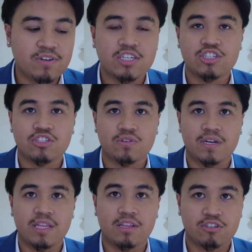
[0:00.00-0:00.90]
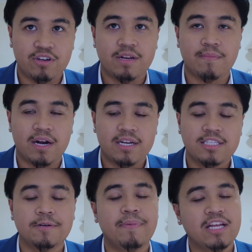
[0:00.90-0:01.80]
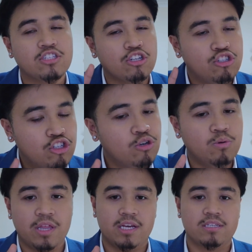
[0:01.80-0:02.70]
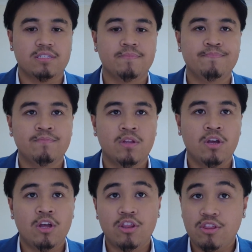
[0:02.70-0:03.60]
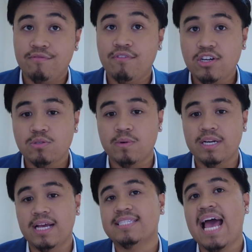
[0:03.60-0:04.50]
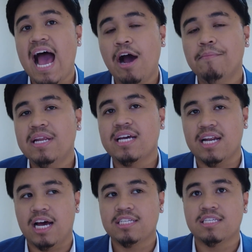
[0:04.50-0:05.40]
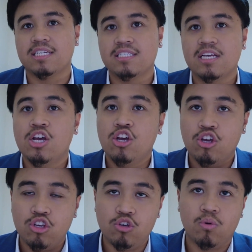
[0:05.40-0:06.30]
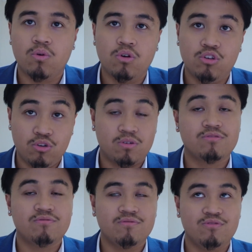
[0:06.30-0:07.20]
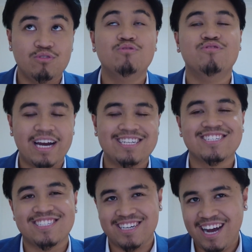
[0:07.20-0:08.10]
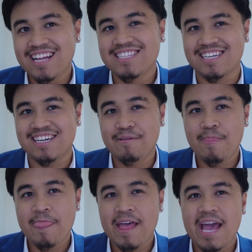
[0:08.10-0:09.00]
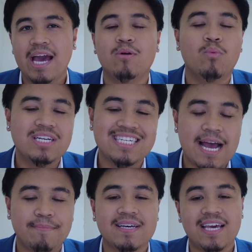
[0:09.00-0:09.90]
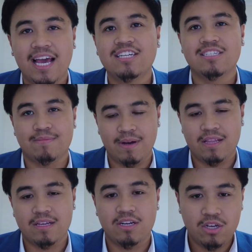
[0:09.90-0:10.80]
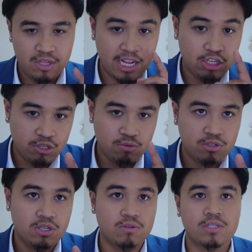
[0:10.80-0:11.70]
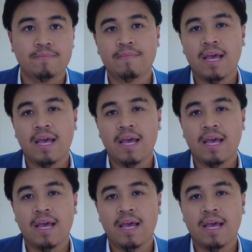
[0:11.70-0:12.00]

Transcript: registering the trademark depends on 2 things. The first one is how many classes you register under and which application method that you choose.